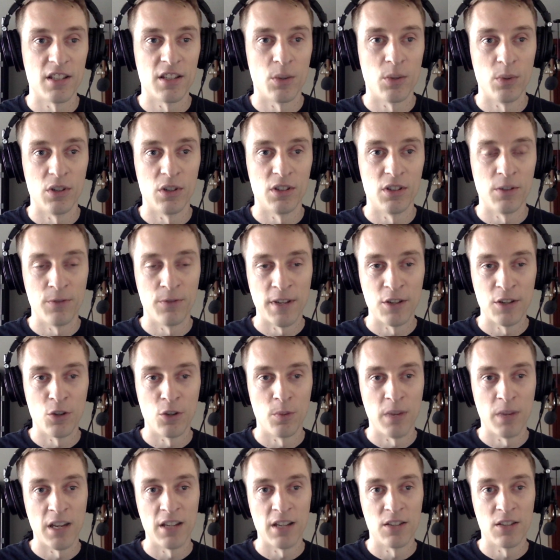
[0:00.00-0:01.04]
that will defend your
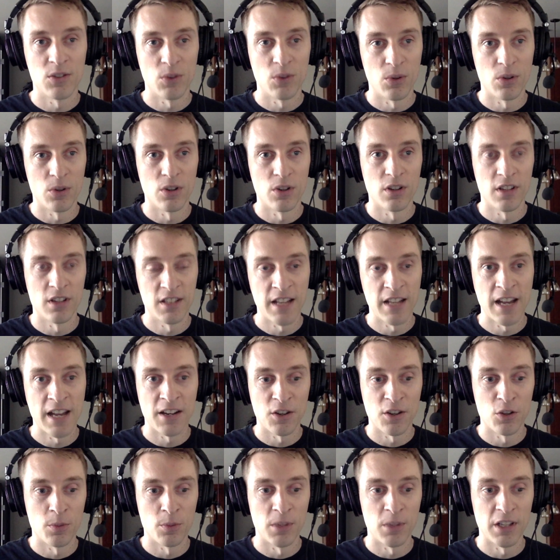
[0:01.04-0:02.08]
base or attack
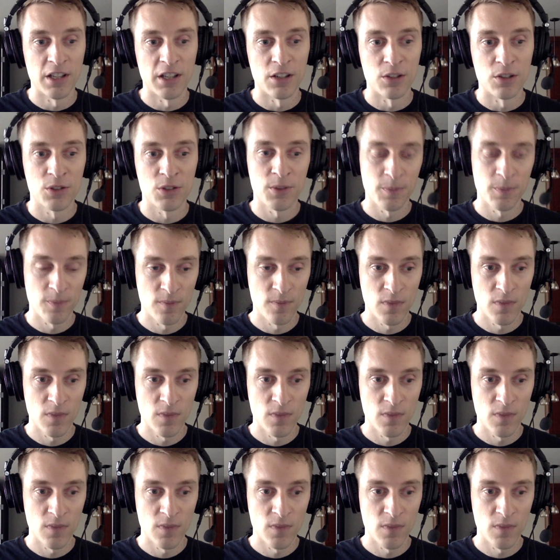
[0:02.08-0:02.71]
other players.